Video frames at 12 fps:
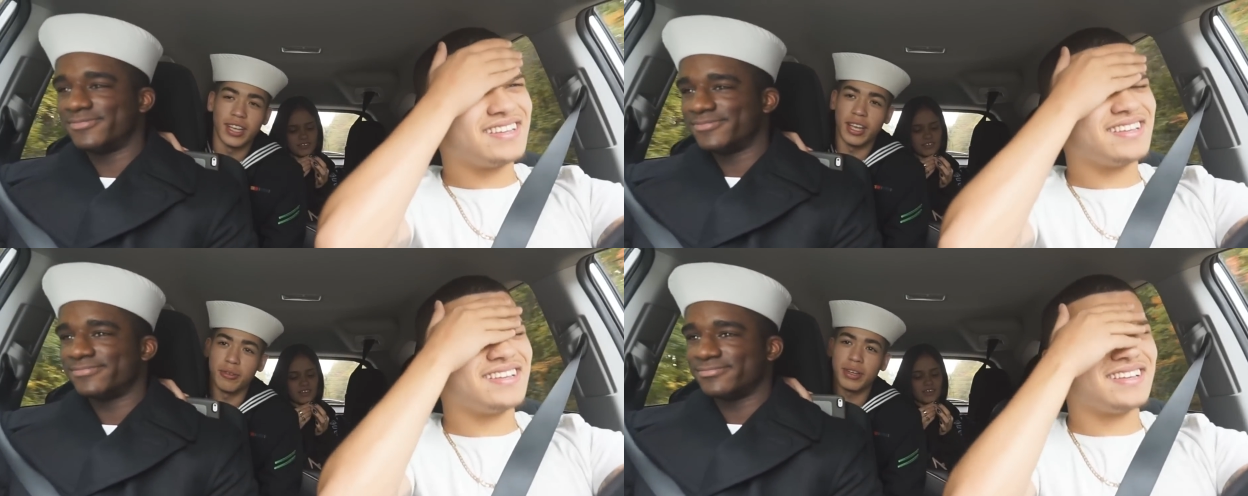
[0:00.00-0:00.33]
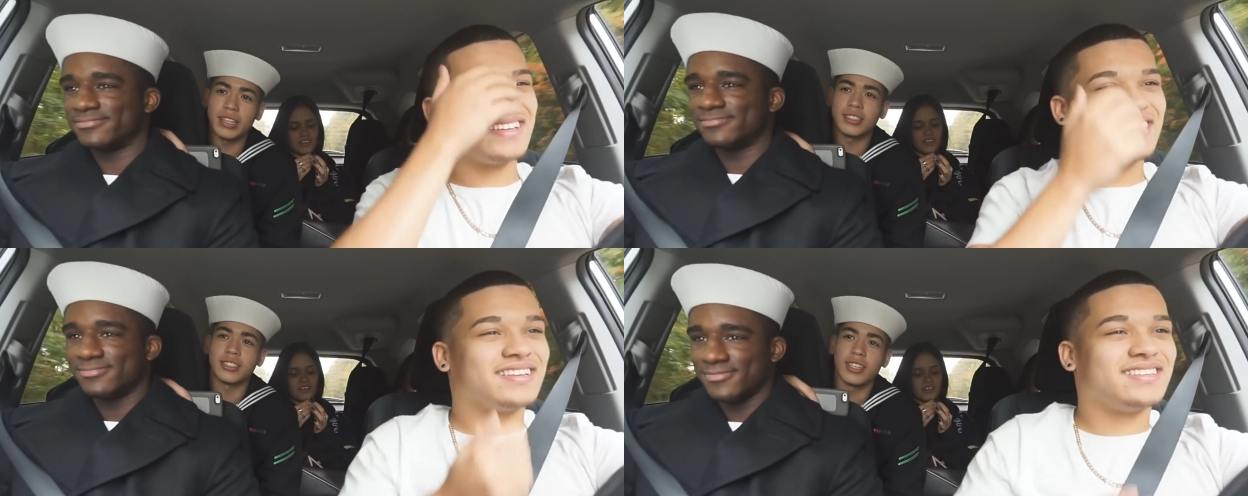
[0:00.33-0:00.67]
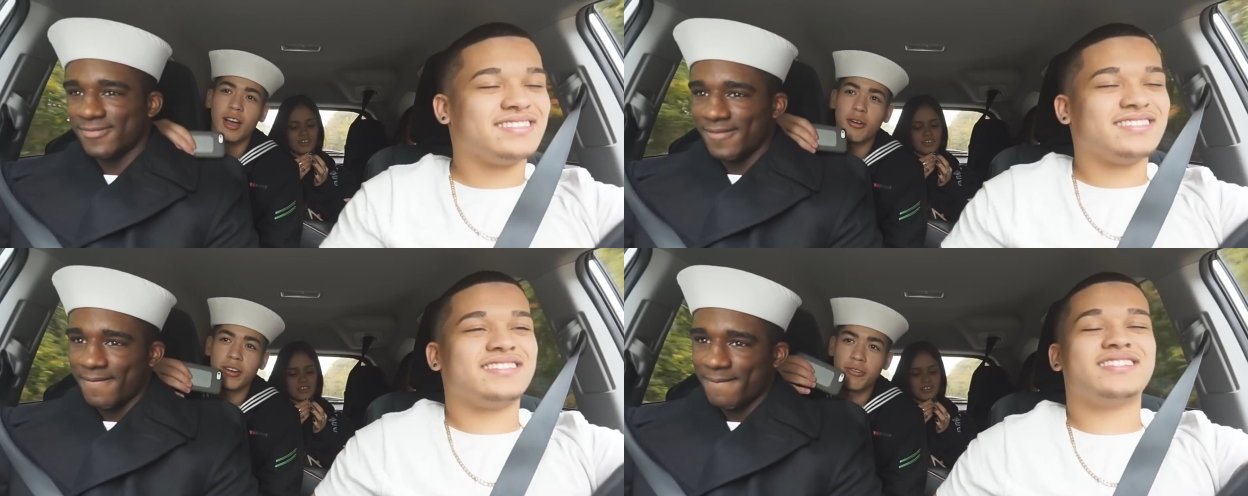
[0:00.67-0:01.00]
Speaker 1: And we had to
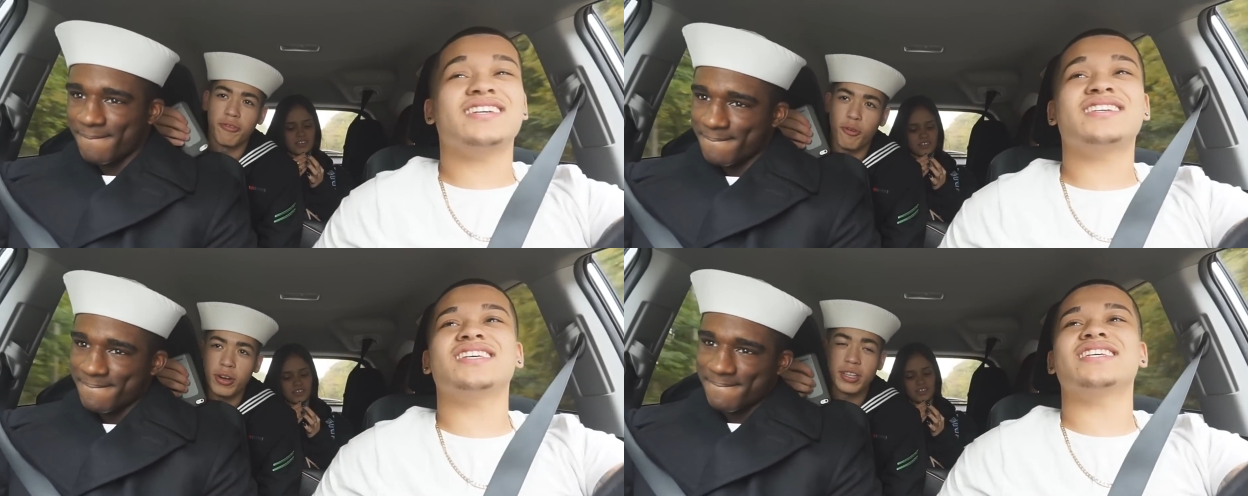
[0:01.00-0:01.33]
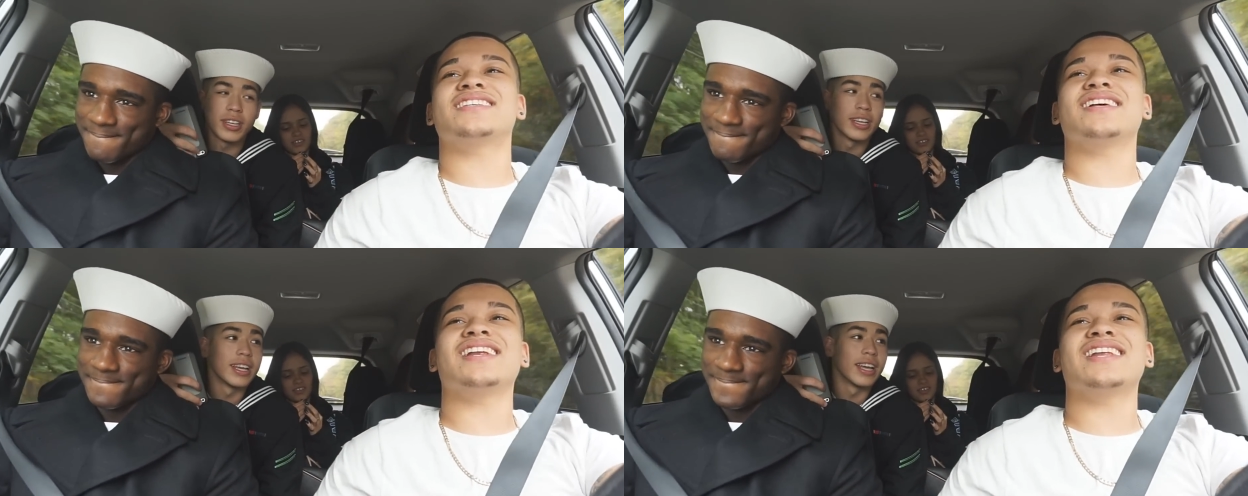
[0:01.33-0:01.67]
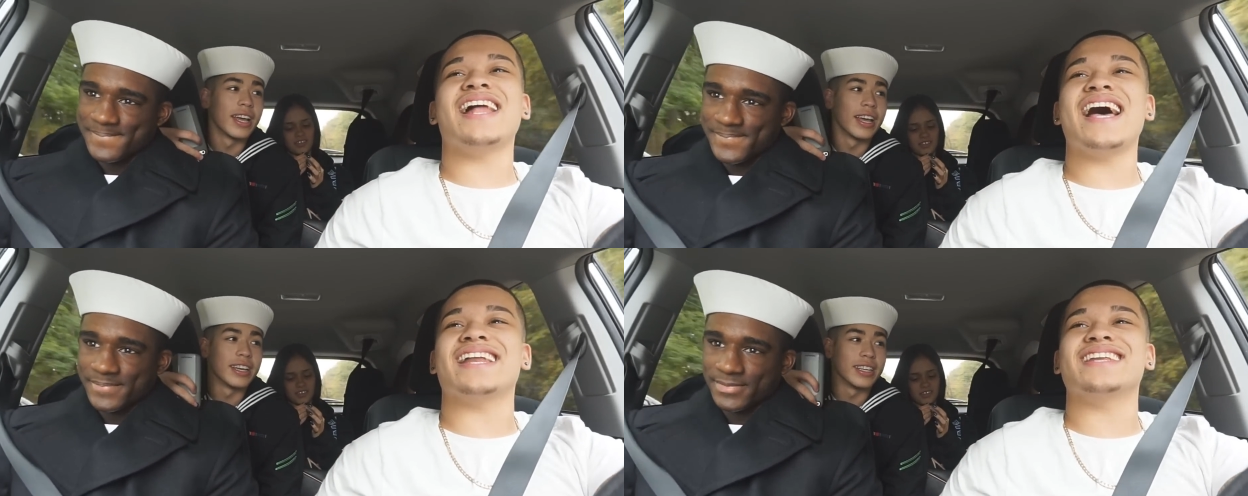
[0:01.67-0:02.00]
shower. 60 still a
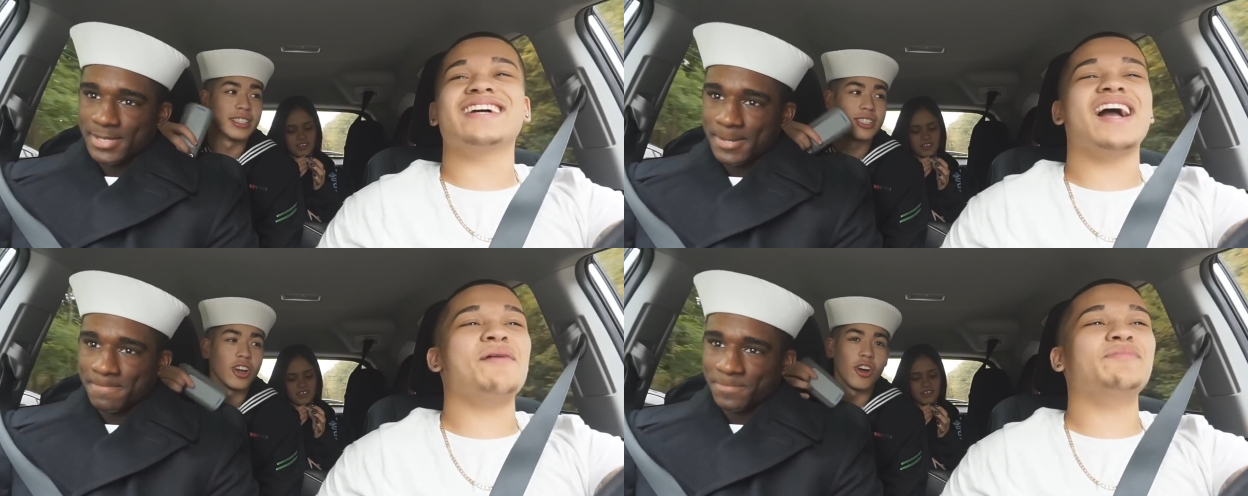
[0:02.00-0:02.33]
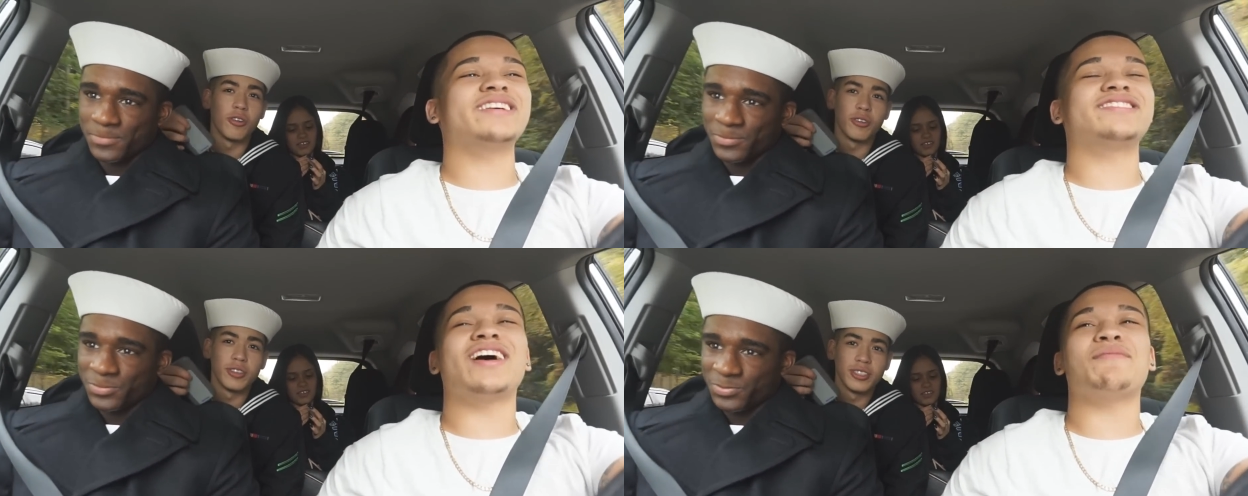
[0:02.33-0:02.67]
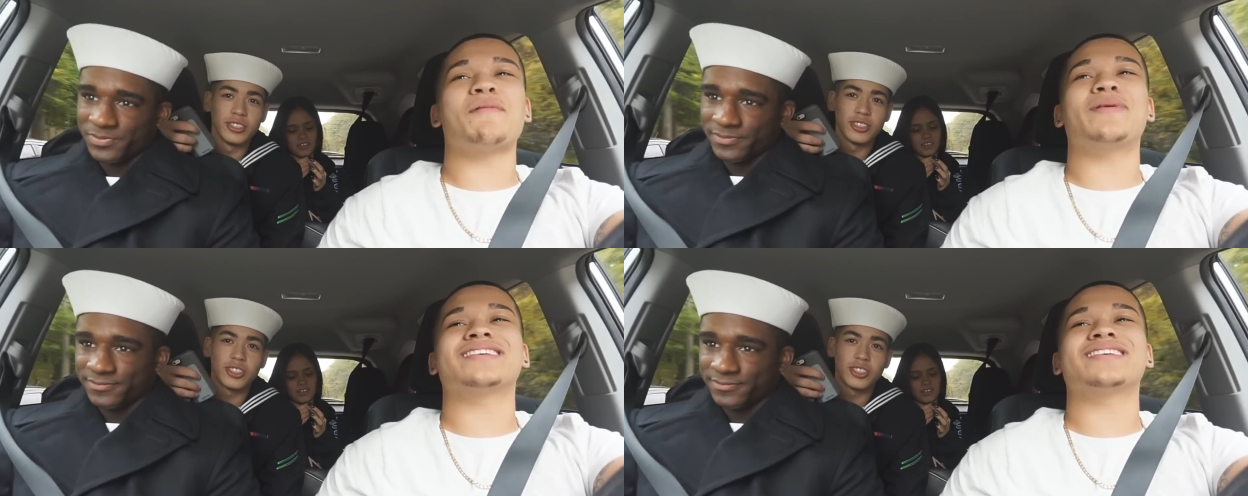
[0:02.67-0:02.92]
lot, nigga. Yo, I'm gonna shower by